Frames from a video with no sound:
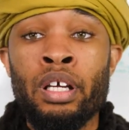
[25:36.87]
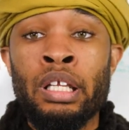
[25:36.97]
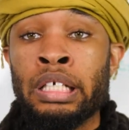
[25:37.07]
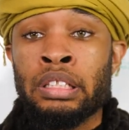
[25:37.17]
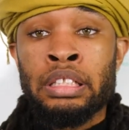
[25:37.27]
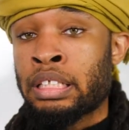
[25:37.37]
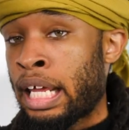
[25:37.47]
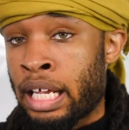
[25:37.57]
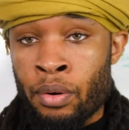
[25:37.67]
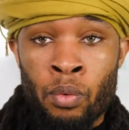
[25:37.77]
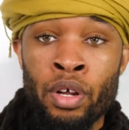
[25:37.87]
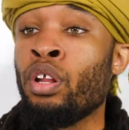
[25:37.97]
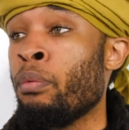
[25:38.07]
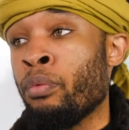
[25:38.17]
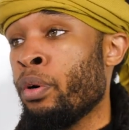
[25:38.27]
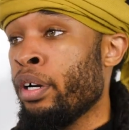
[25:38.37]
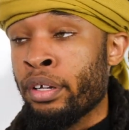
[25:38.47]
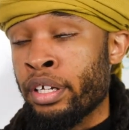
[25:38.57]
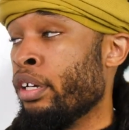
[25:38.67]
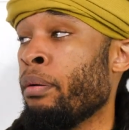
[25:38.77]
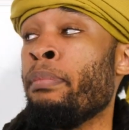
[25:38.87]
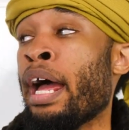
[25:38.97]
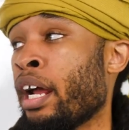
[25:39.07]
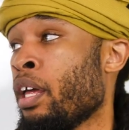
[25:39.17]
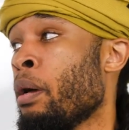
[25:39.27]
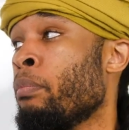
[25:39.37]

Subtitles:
Let's take it real deal back.